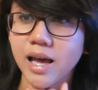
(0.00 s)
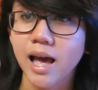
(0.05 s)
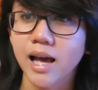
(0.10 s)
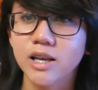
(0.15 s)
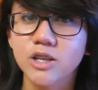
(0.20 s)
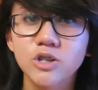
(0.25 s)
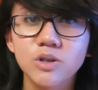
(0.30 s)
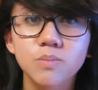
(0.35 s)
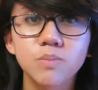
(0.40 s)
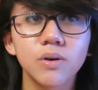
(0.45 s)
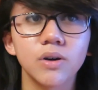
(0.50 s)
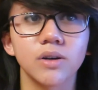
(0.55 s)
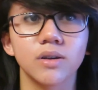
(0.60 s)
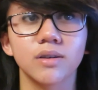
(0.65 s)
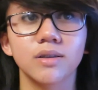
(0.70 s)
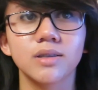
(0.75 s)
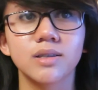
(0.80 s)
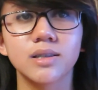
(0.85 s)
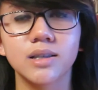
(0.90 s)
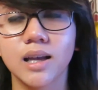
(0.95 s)

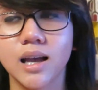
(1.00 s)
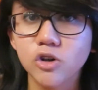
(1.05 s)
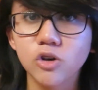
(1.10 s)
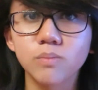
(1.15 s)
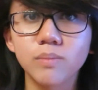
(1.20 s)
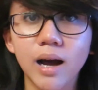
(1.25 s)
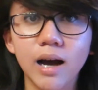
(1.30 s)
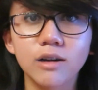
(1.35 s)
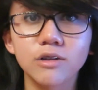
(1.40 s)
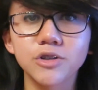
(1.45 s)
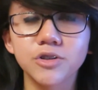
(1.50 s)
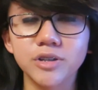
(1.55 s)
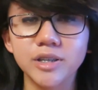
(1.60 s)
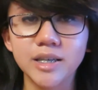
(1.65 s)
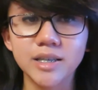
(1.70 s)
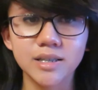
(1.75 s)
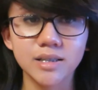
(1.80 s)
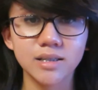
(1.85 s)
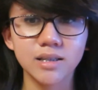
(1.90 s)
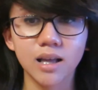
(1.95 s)
textbooks, no
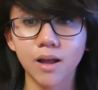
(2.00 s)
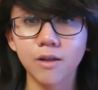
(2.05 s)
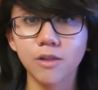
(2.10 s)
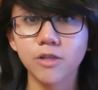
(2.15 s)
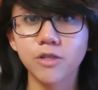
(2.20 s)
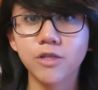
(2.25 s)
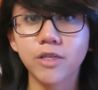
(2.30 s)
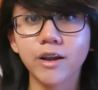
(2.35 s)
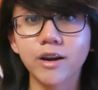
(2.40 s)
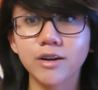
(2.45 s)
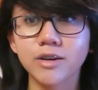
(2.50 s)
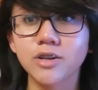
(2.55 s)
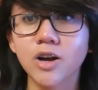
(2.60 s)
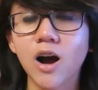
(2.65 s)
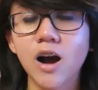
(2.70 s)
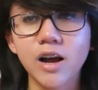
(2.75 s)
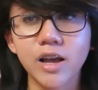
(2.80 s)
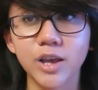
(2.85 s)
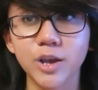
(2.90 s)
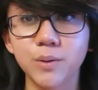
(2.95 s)
boundaries that they're
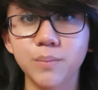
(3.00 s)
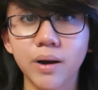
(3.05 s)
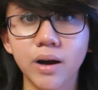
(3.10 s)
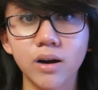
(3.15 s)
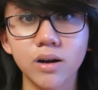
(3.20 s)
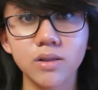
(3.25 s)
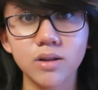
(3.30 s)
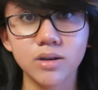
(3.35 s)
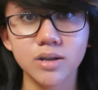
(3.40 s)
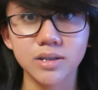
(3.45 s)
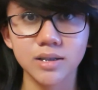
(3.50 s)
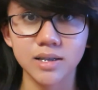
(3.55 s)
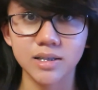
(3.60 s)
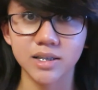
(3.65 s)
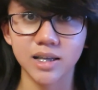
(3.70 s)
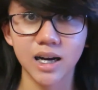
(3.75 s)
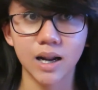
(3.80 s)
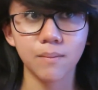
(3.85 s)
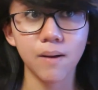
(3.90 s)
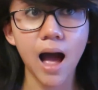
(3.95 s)
talking about and they're
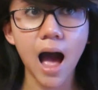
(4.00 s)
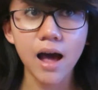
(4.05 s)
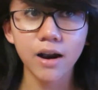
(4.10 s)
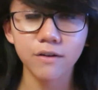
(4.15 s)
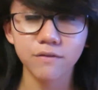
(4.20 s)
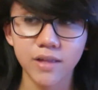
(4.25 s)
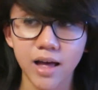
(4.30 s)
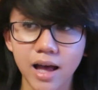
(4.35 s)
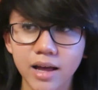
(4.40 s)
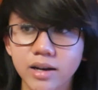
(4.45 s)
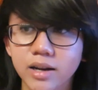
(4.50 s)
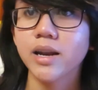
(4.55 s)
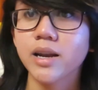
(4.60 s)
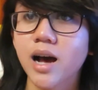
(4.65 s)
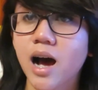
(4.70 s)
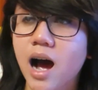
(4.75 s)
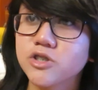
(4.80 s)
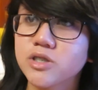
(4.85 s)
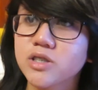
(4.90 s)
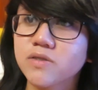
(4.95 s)
discussing, and I'm out of that.
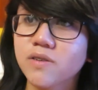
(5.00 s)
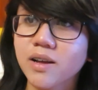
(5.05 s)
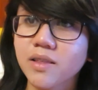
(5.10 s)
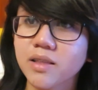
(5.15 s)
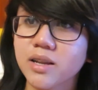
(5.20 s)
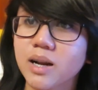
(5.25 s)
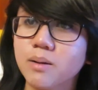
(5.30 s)
And just the fact